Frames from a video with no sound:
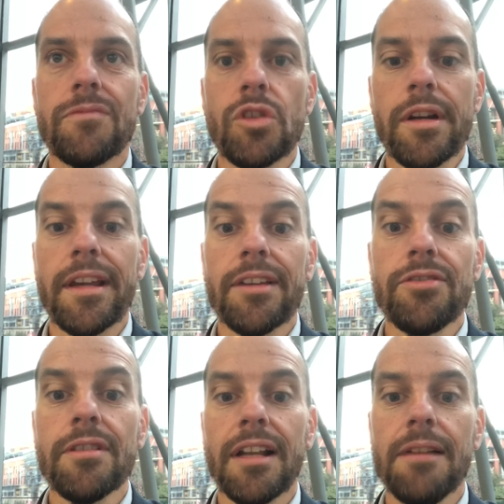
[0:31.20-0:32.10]
joining a
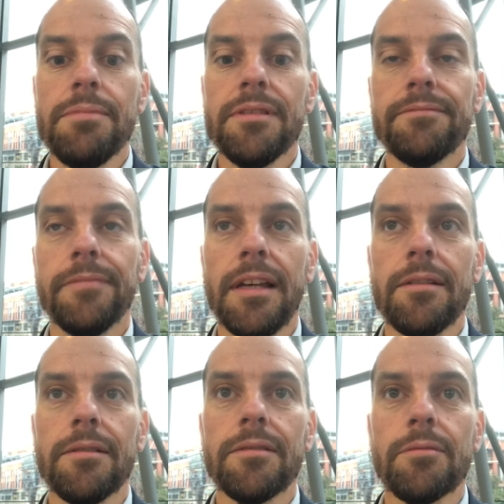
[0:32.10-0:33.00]
new club
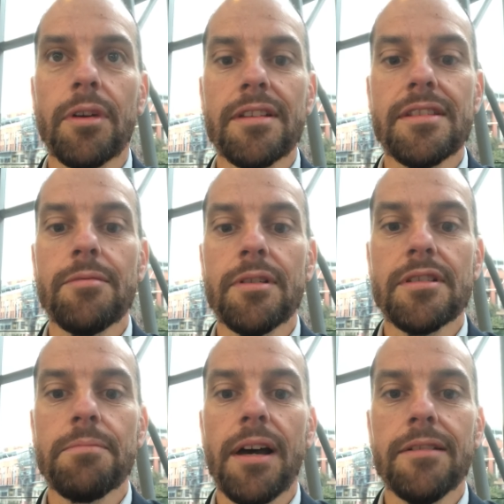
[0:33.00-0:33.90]
and want to see what it's
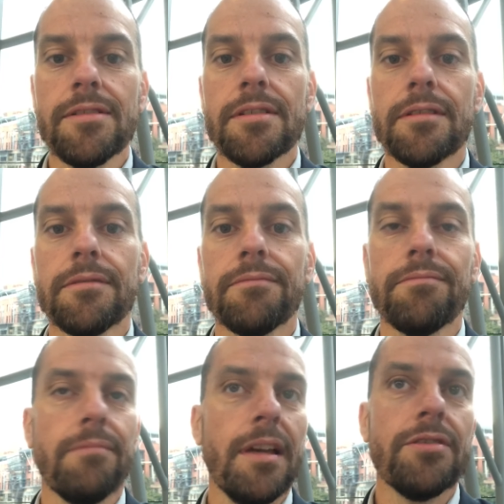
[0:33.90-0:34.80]
about,
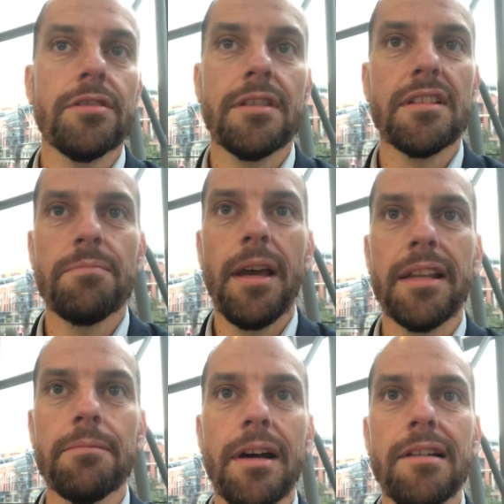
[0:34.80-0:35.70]
and just
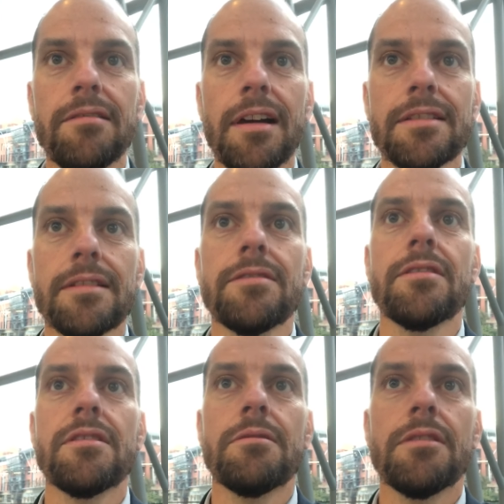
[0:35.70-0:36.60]
expanding my horizon,
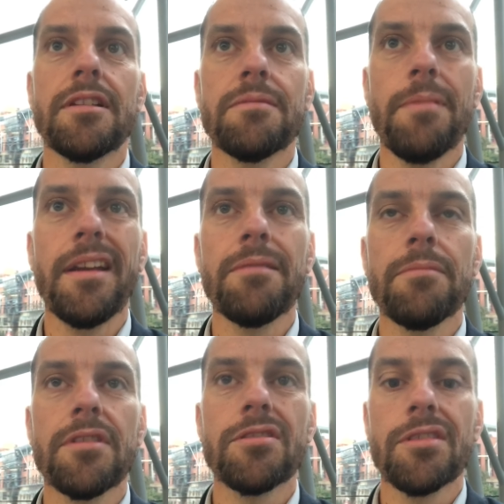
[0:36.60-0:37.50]
just expanding
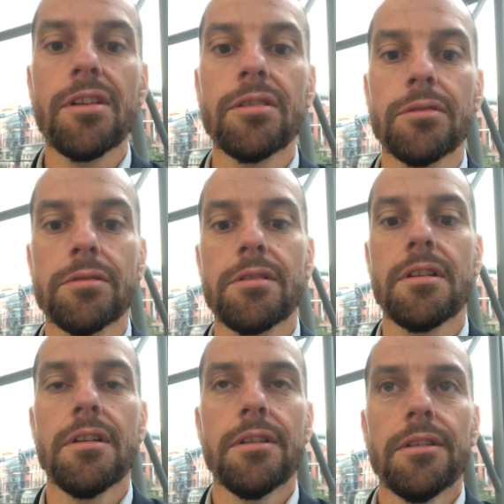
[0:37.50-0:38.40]
the circles,
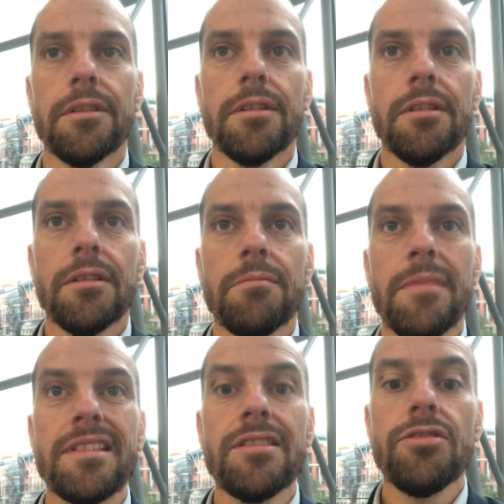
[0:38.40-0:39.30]

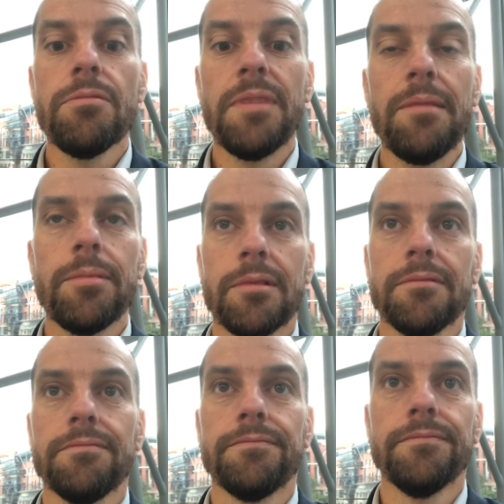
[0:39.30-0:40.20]
meeting new people.
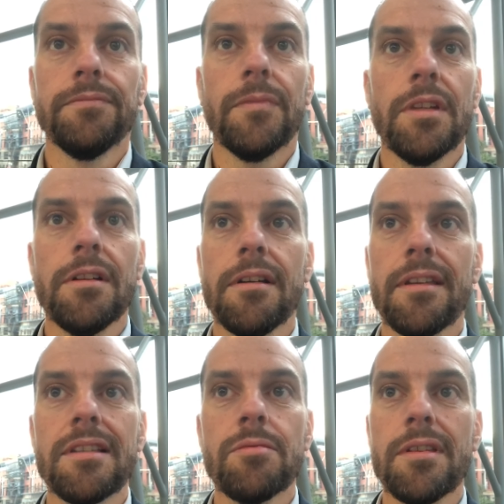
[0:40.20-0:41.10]
You know,
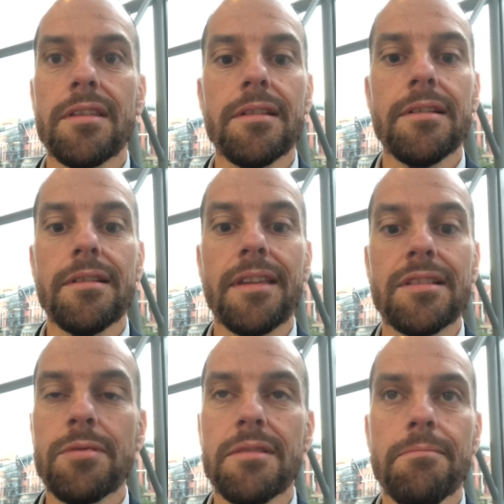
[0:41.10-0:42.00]
that's where
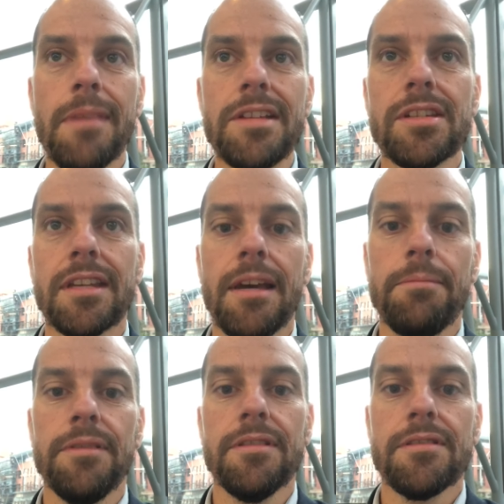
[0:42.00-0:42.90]
the magic
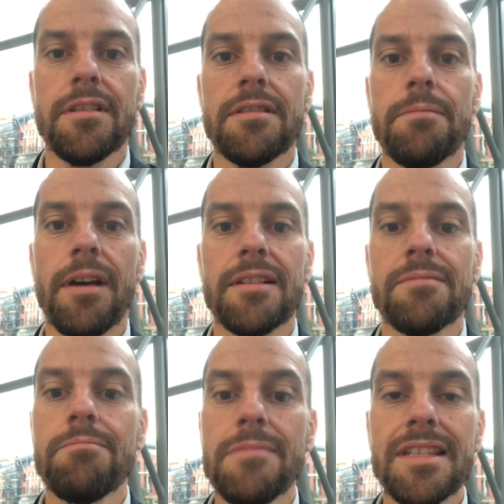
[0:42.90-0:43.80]
happens. It's about
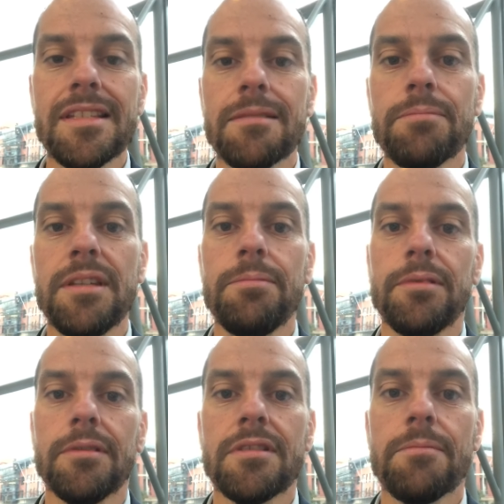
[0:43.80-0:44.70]
meeting
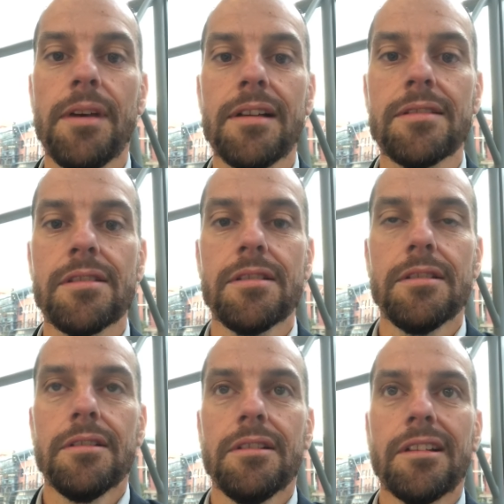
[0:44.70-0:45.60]
people. It's about,
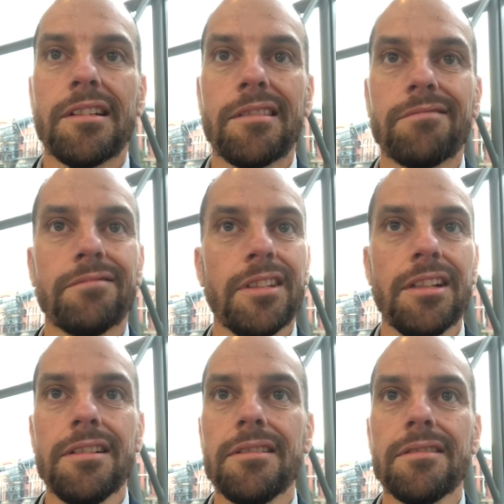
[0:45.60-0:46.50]
you
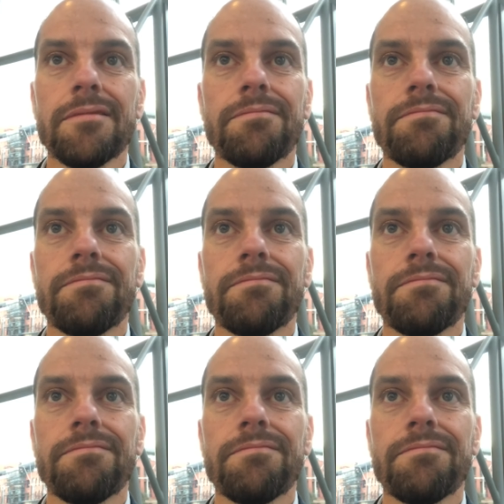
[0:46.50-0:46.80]
know,